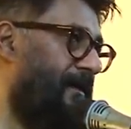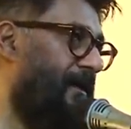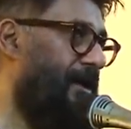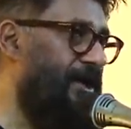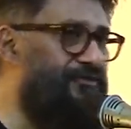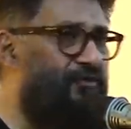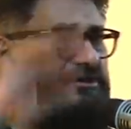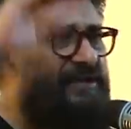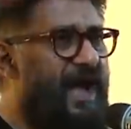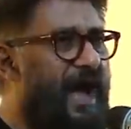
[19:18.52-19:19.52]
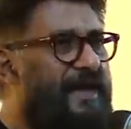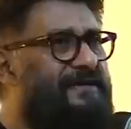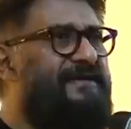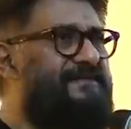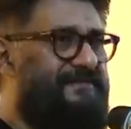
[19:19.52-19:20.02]
it was the
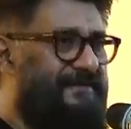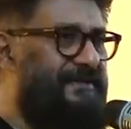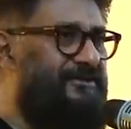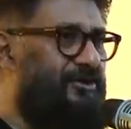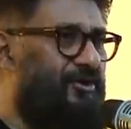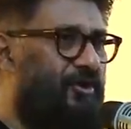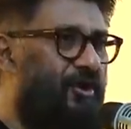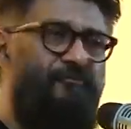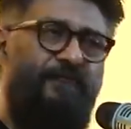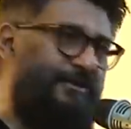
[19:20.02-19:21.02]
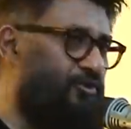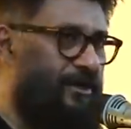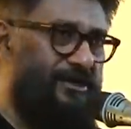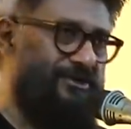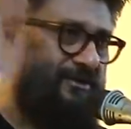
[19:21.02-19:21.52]
highest seat of
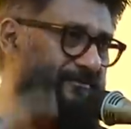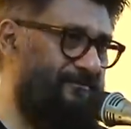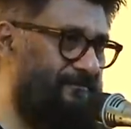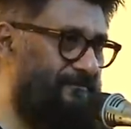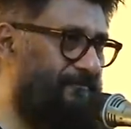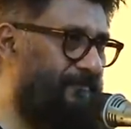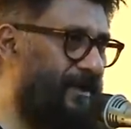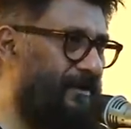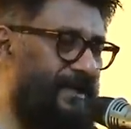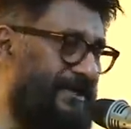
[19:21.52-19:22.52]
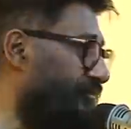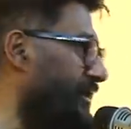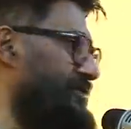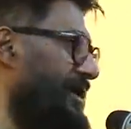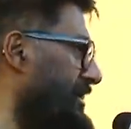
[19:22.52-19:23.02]
education. That's why
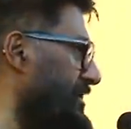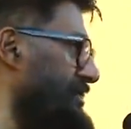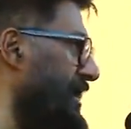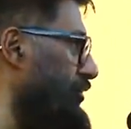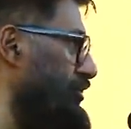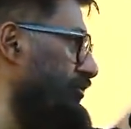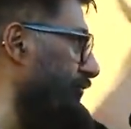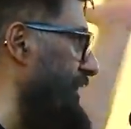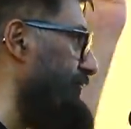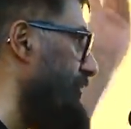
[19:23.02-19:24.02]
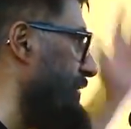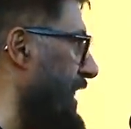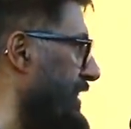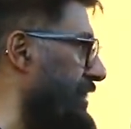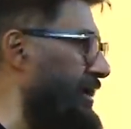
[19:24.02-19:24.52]
Shankaracharya also went from
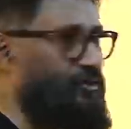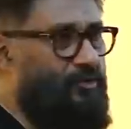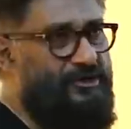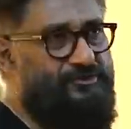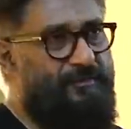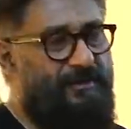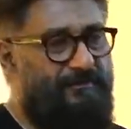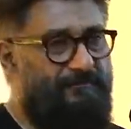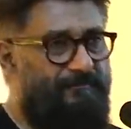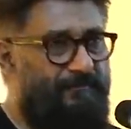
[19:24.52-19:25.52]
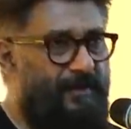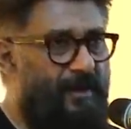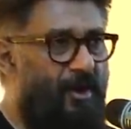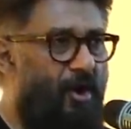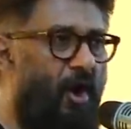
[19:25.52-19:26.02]
Kerala to Kashmir.
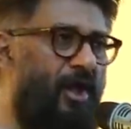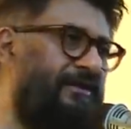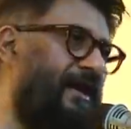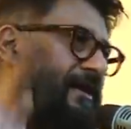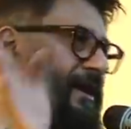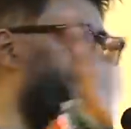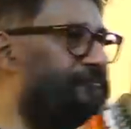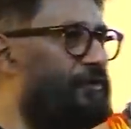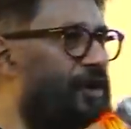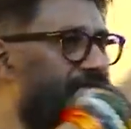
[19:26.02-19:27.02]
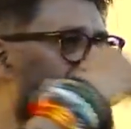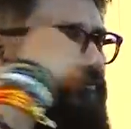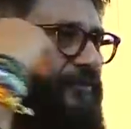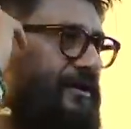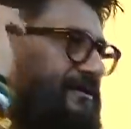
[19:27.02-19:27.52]
All the great
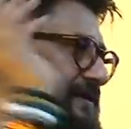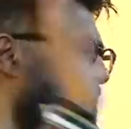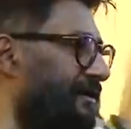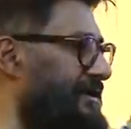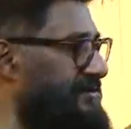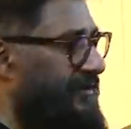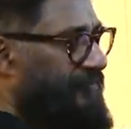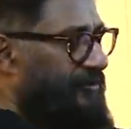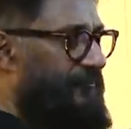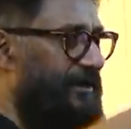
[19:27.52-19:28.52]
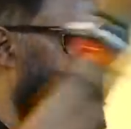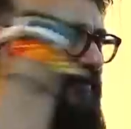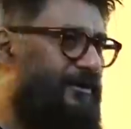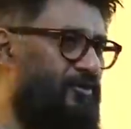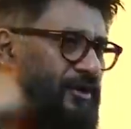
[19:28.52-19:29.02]
philosophers, scientists, everybody
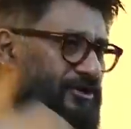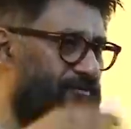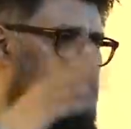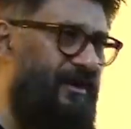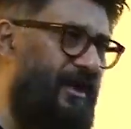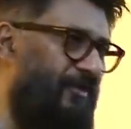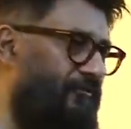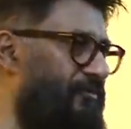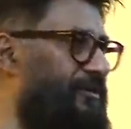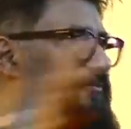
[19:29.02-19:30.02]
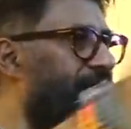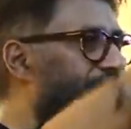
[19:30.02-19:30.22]
went to Kashmir from different